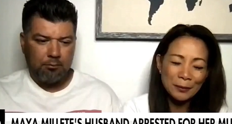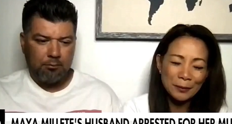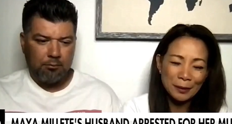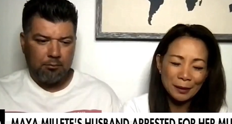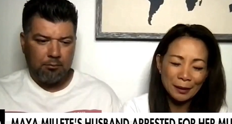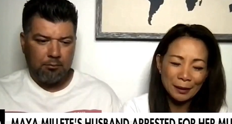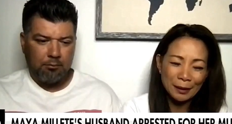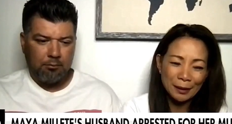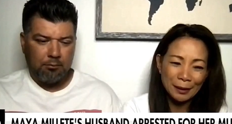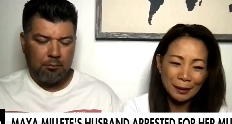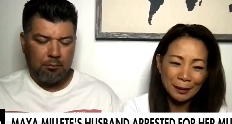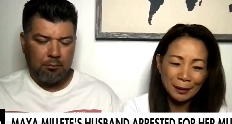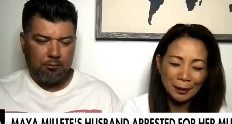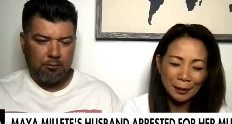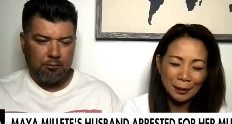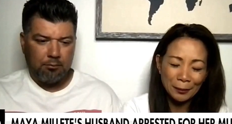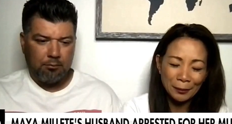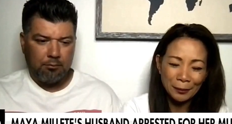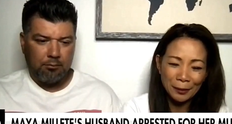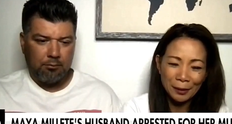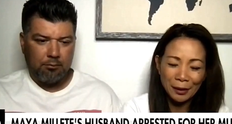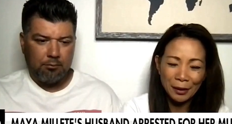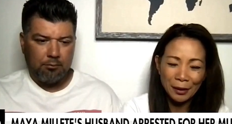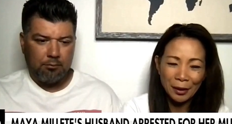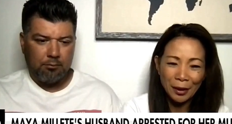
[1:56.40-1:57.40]
Speaker 1: really
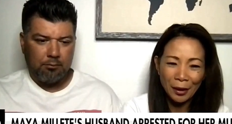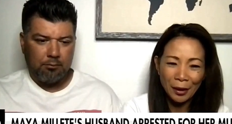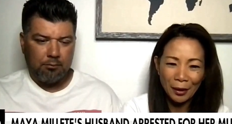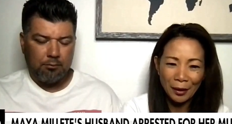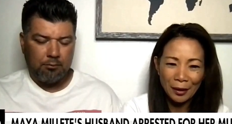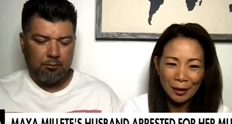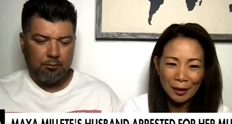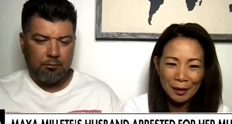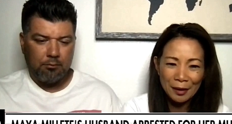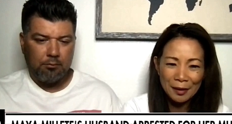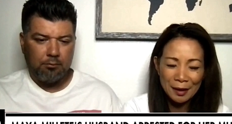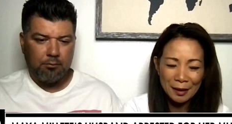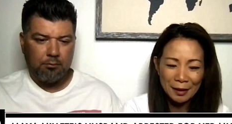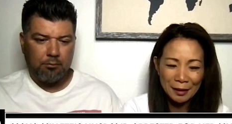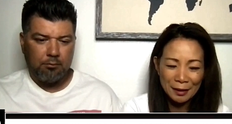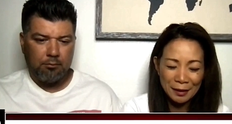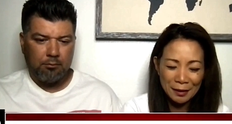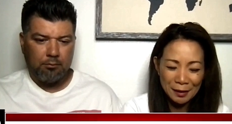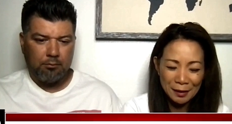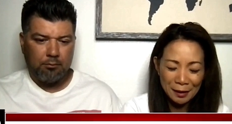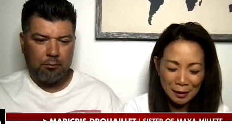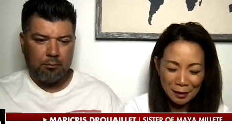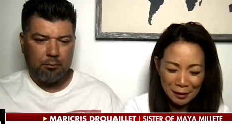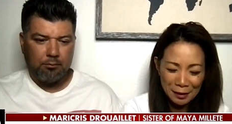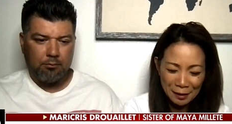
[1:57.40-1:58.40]
really hard, and
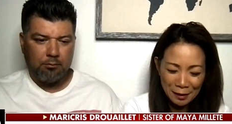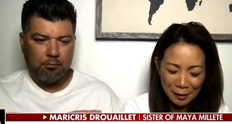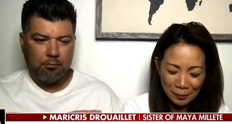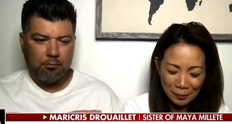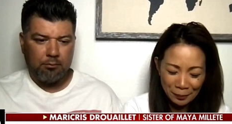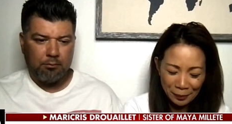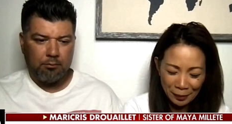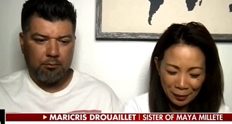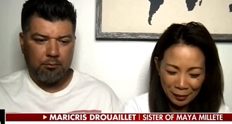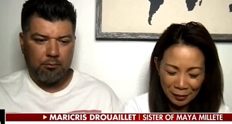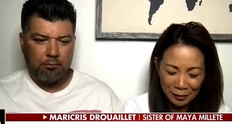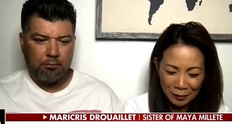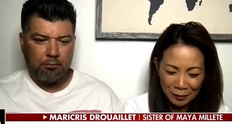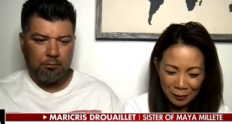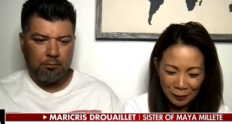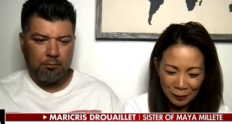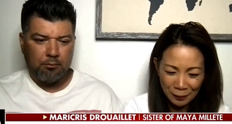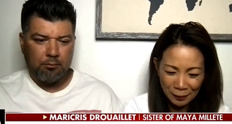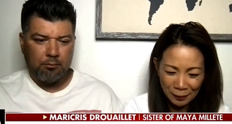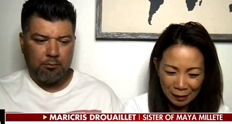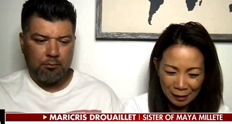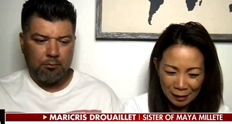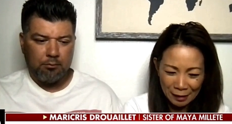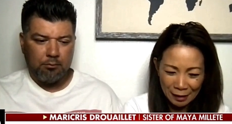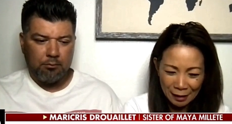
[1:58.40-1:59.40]
it's it's a
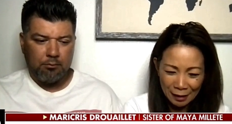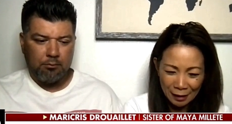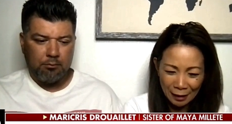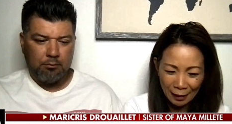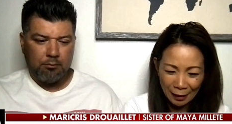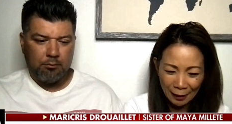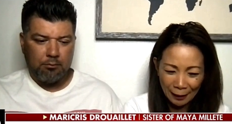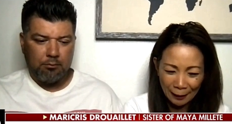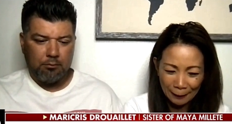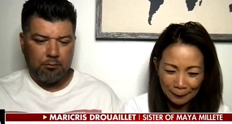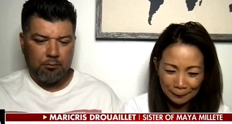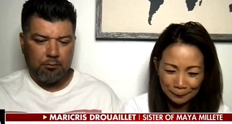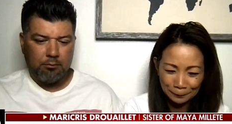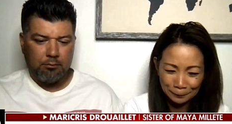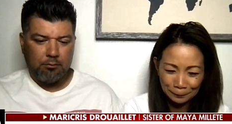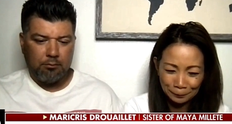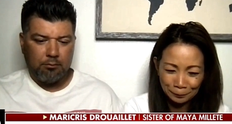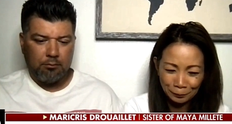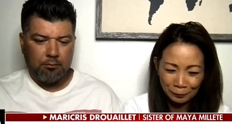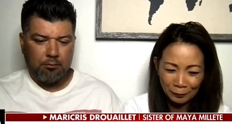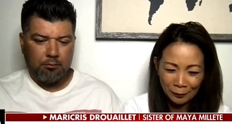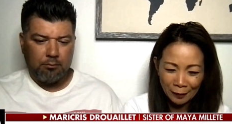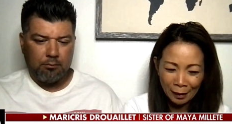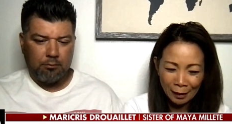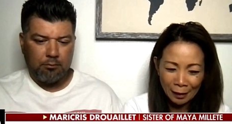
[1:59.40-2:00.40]
bittersweet.
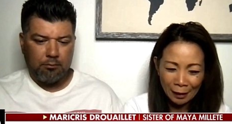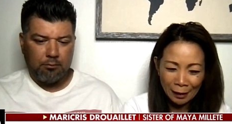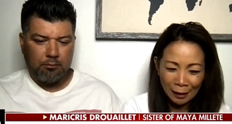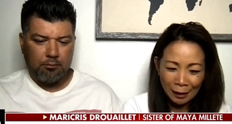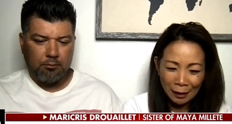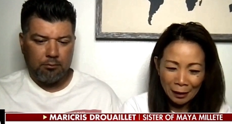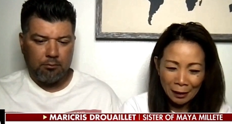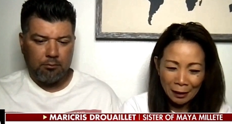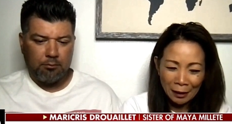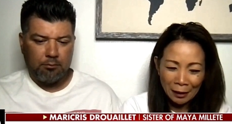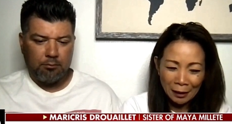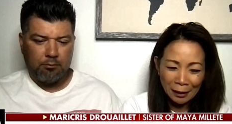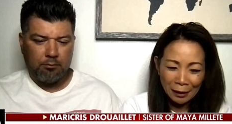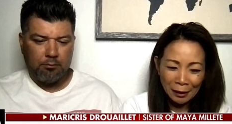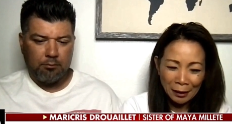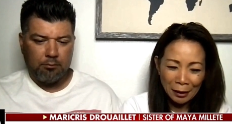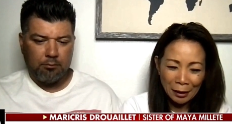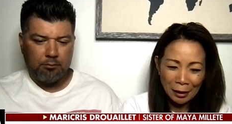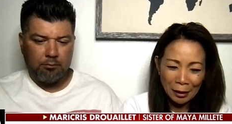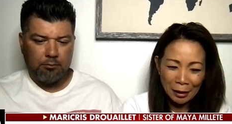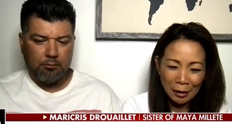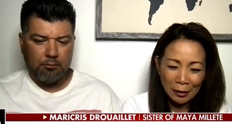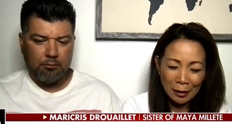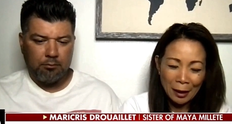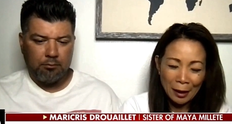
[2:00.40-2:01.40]
Um, you
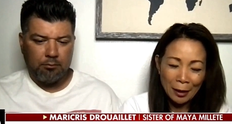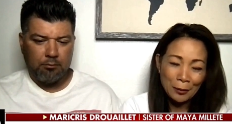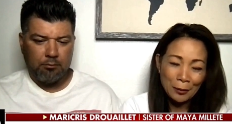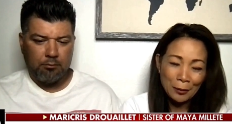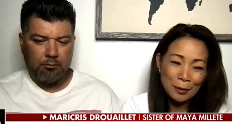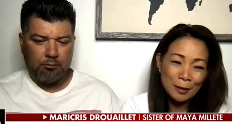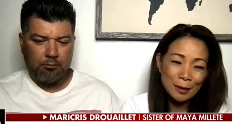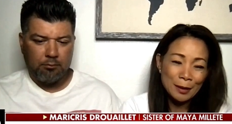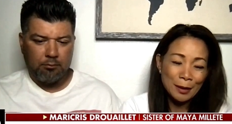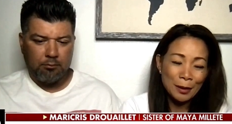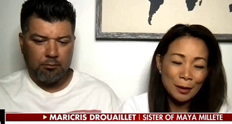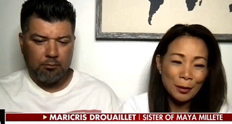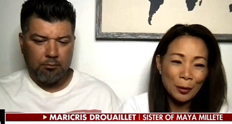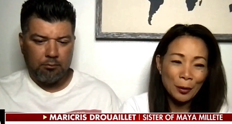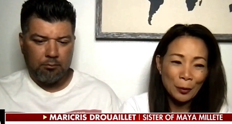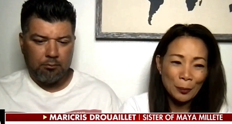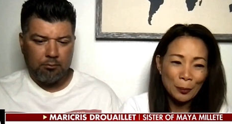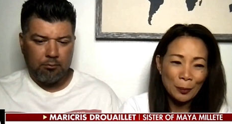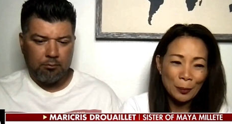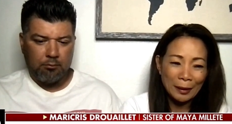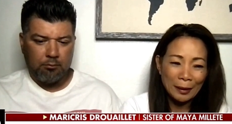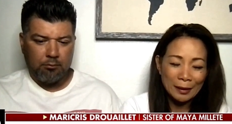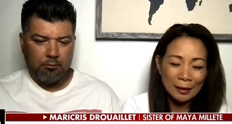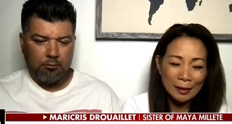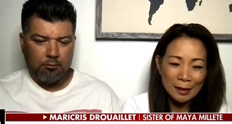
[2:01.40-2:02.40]
know, I was still
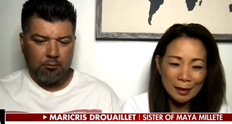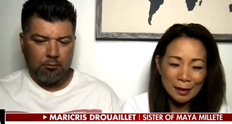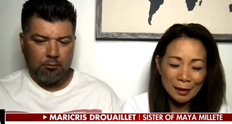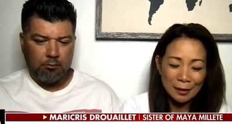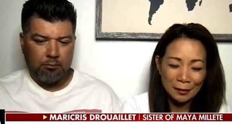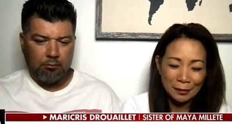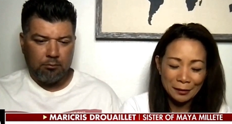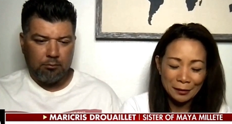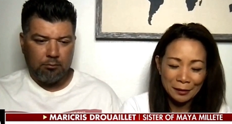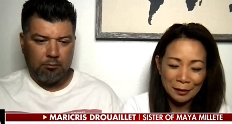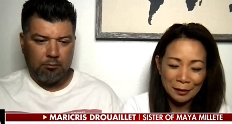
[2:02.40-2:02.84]
hoping till